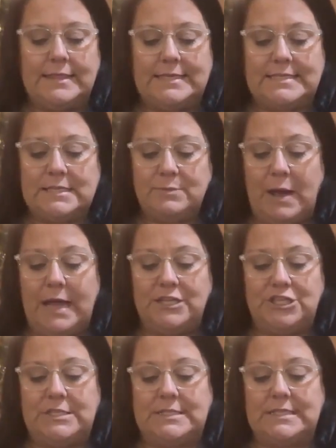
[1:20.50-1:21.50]
This is why
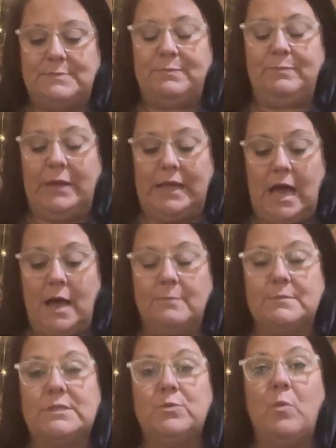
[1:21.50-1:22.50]
Jesus
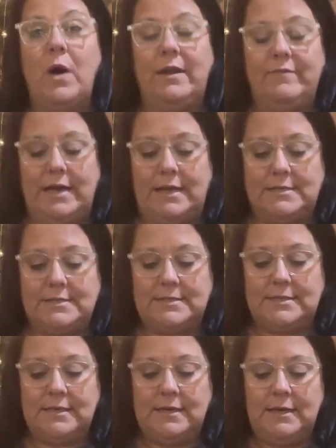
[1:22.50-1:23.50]
becomes one of
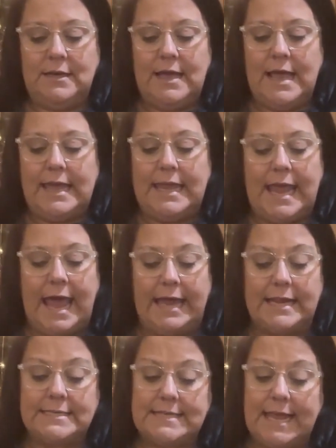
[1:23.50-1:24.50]
us. He
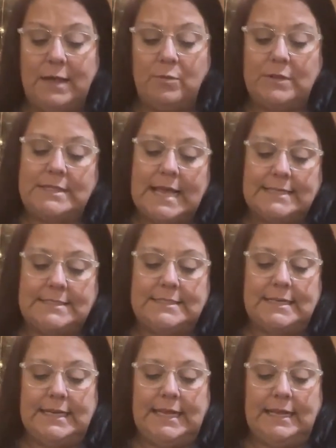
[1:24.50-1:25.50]
had a date with
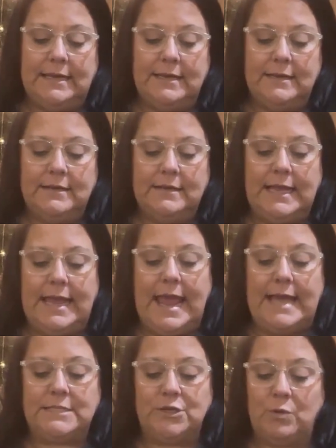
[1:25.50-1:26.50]
destiny. He
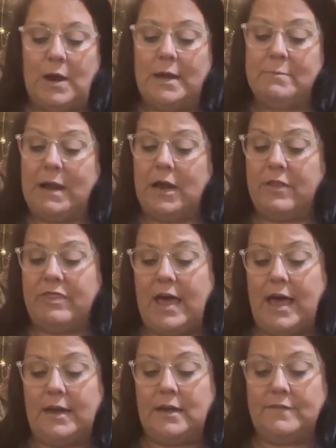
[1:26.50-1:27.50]
had to run a
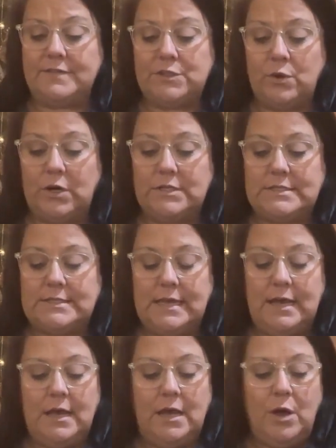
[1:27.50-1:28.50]
marathon of sorts
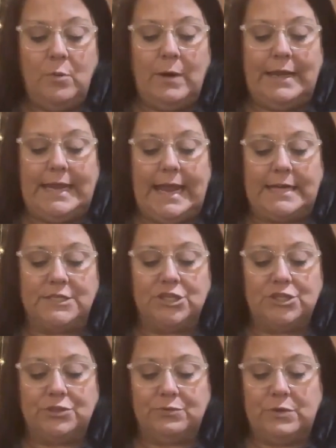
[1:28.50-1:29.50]
when he
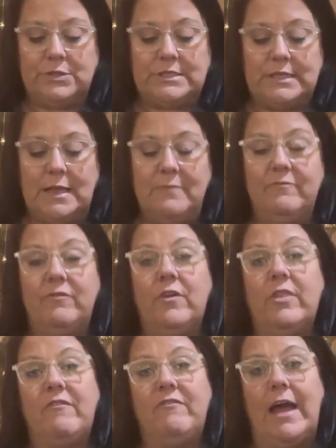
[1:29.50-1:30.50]
entered Jerusalem
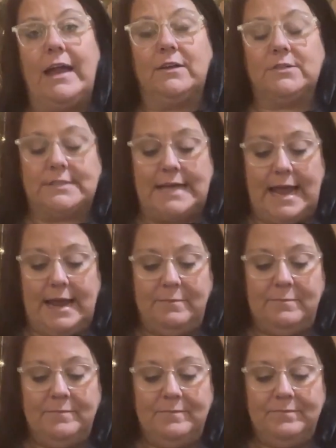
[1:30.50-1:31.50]
for the final
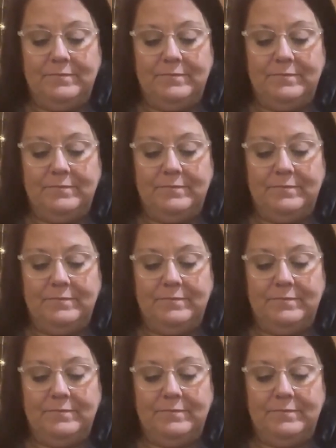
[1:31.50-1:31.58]
time.